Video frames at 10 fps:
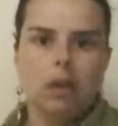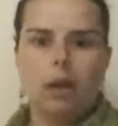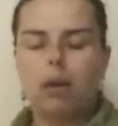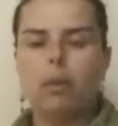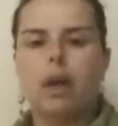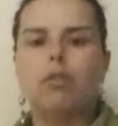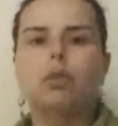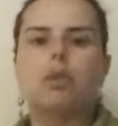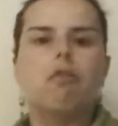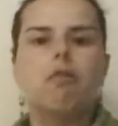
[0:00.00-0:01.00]
I will have to
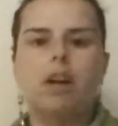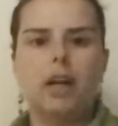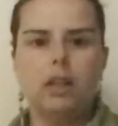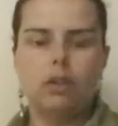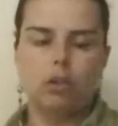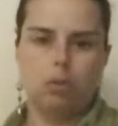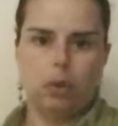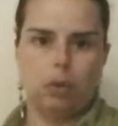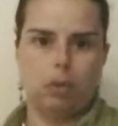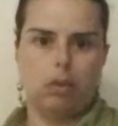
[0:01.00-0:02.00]
define some
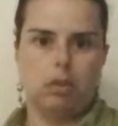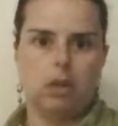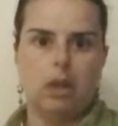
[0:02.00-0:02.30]
tools.